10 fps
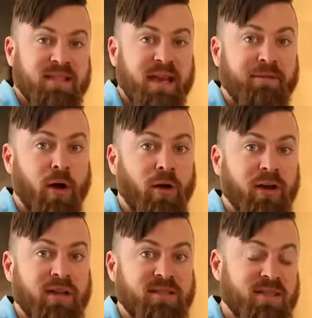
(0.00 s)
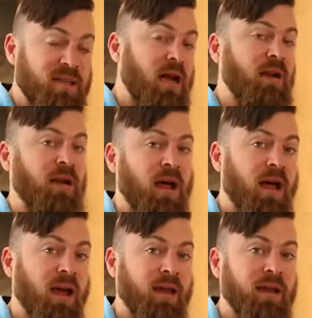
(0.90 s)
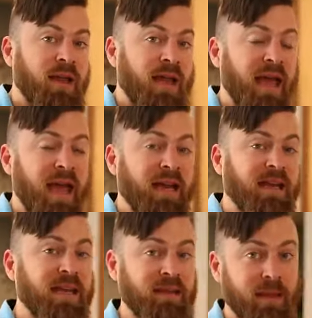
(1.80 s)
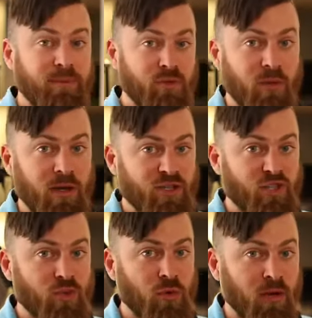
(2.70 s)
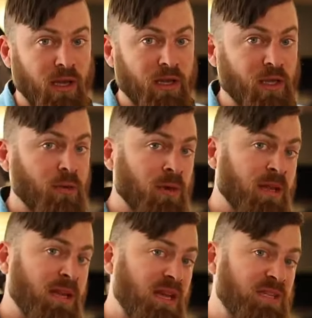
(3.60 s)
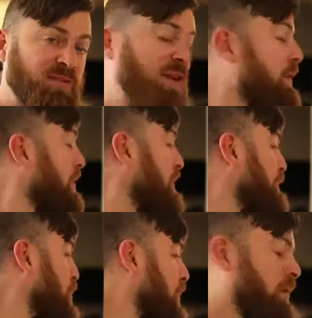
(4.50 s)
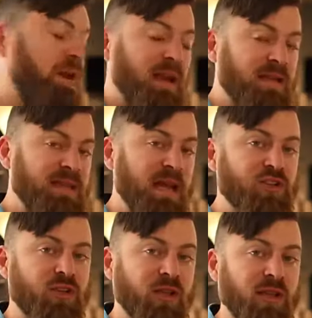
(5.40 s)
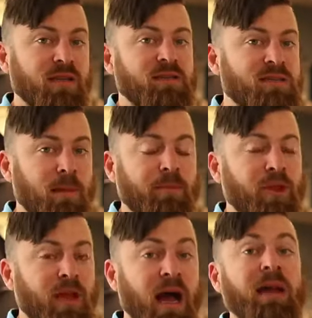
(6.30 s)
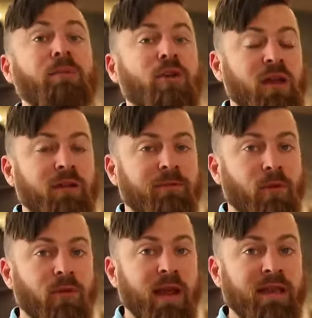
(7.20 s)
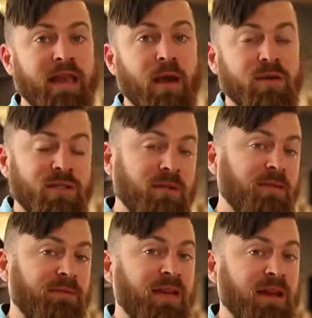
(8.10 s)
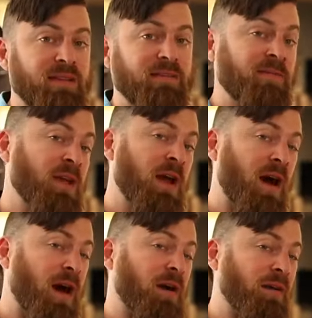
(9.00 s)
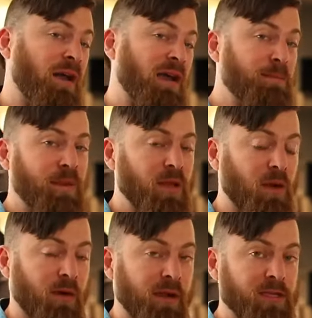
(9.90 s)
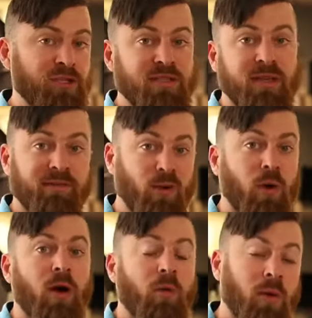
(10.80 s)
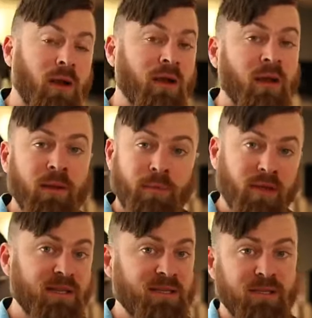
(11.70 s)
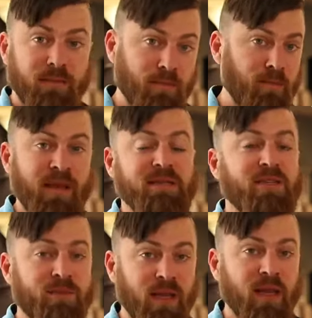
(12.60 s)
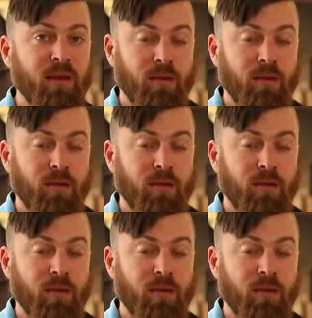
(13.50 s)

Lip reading: that have audiences online and get them to run a story on you is very important. And it's actually something I'm looking for right now as an effective online PR agency. If you are one, please message me